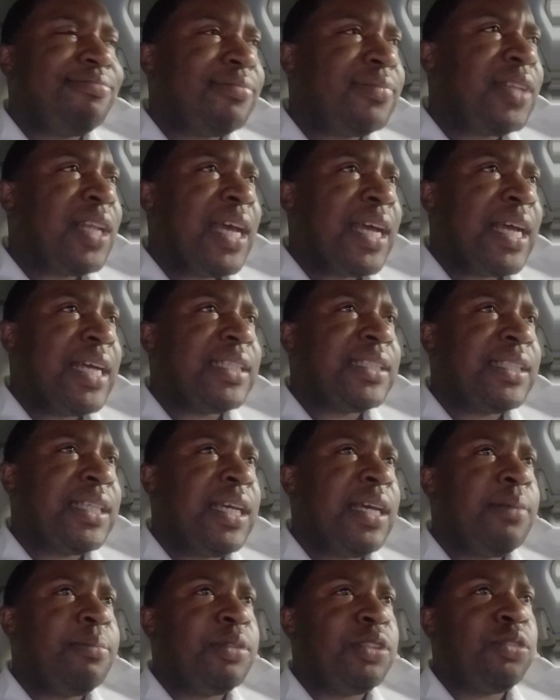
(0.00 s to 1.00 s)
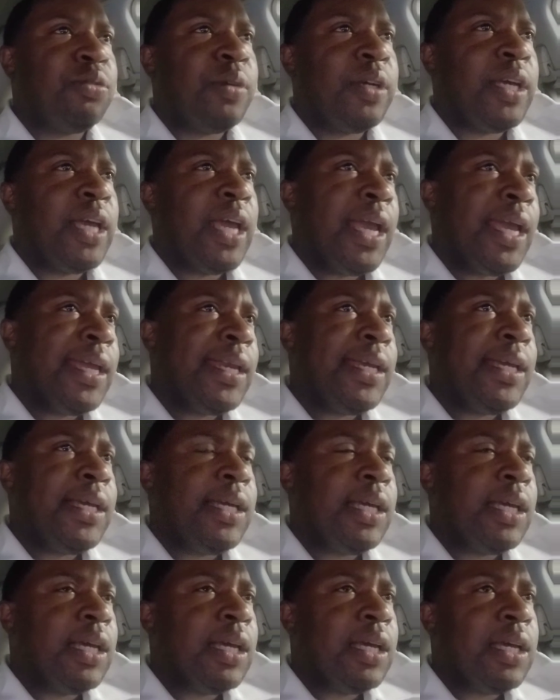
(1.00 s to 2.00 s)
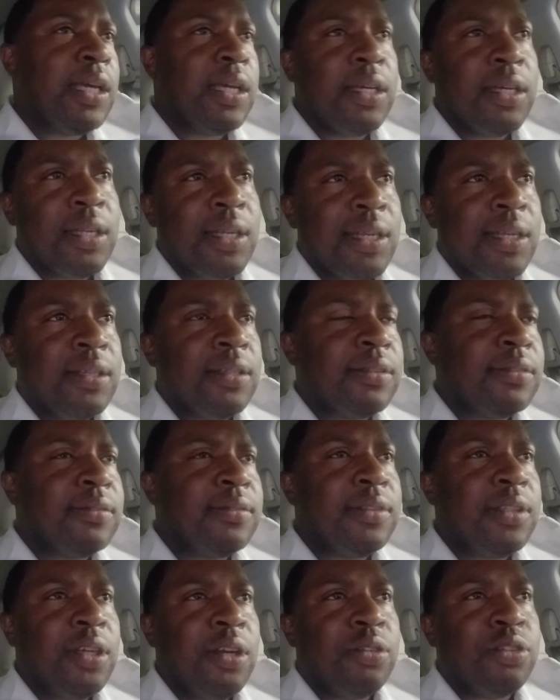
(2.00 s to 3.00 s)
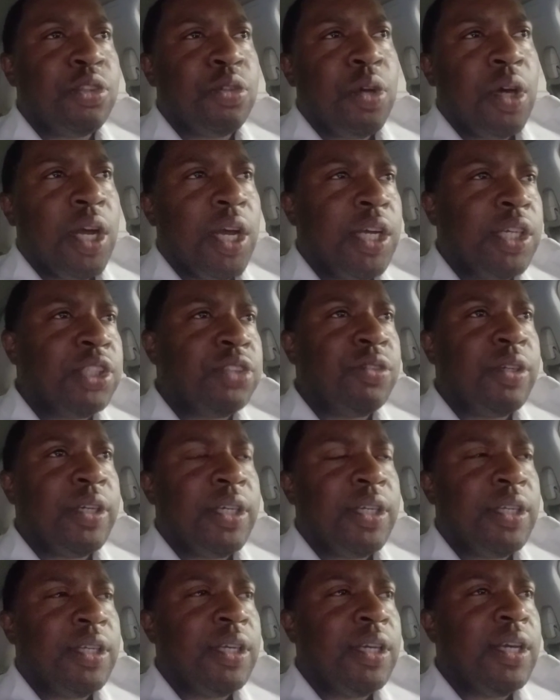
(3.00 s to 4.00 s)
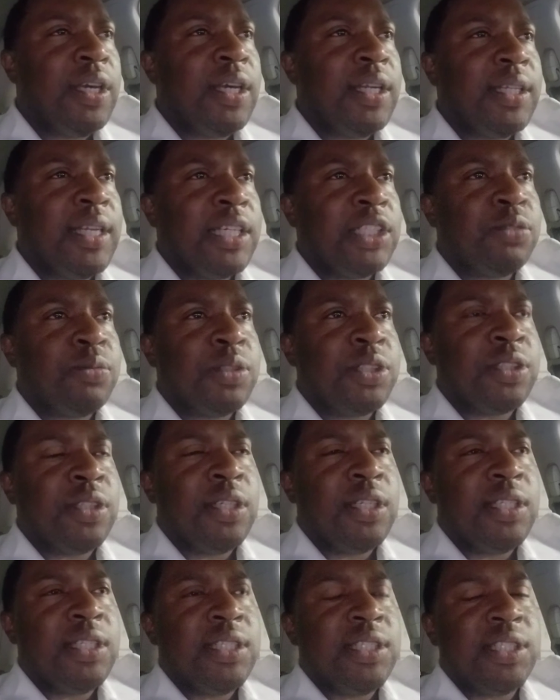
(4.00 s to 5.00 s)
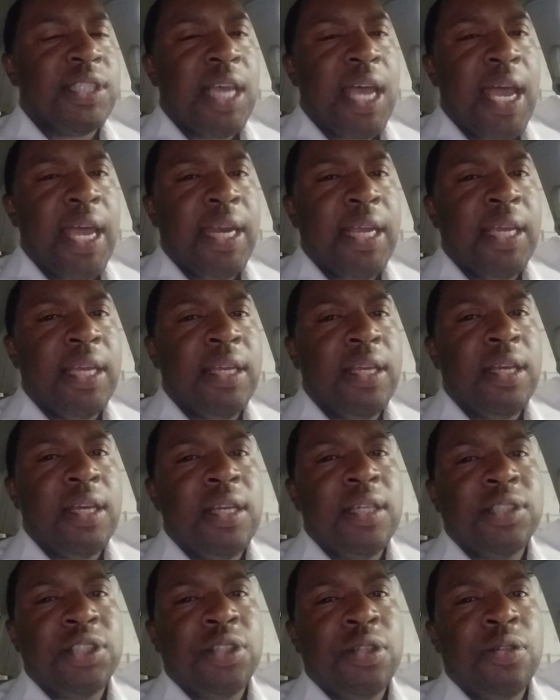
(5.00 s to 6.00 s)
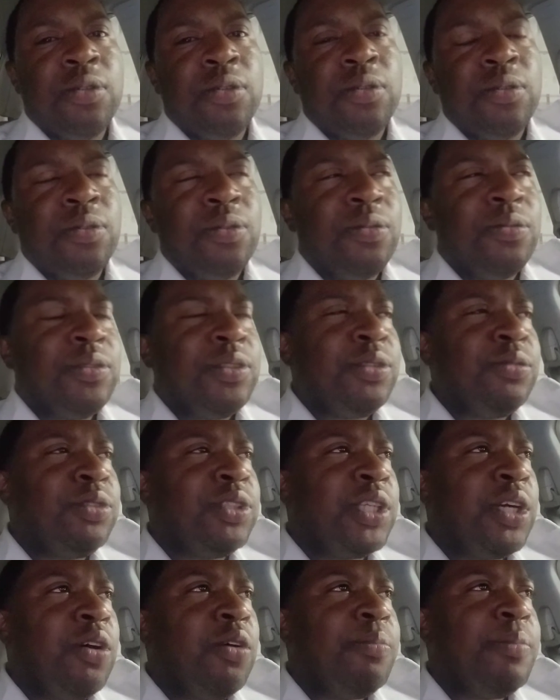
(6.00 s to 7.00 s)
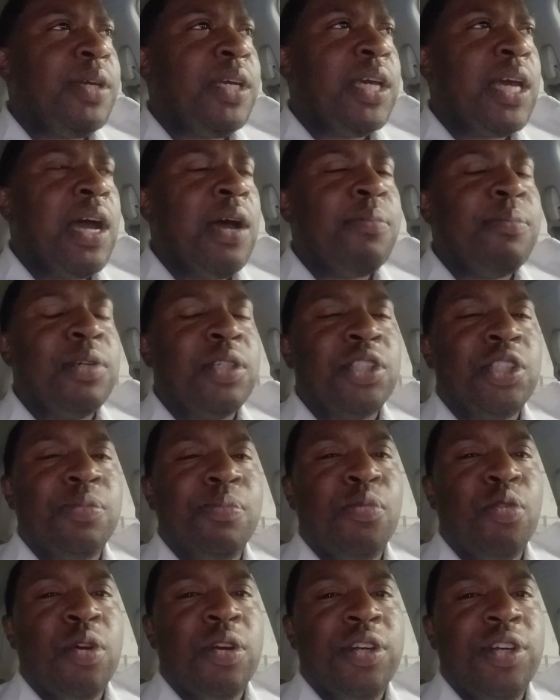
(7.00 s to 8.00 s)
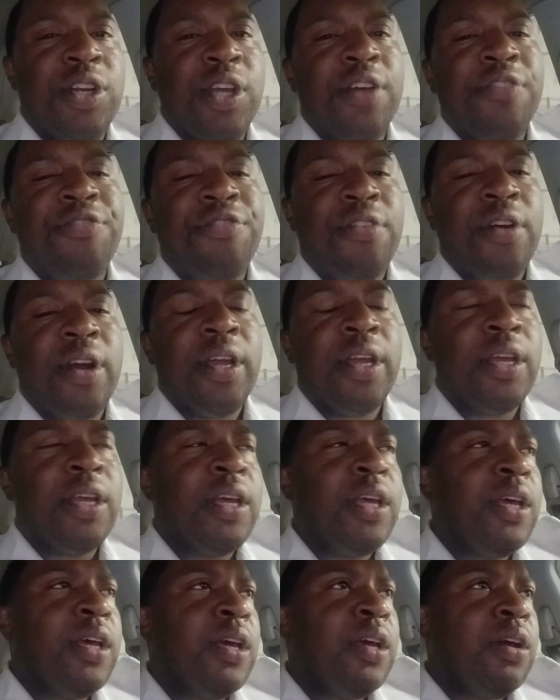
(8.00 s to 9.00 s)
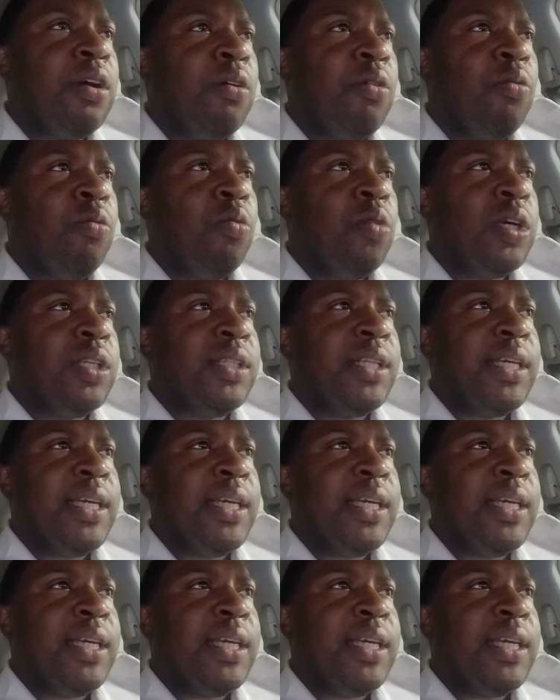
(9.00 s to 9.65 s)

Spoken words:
like I said, between 80, to 100, that's what's going to decide it. So you tell me, how much more different would the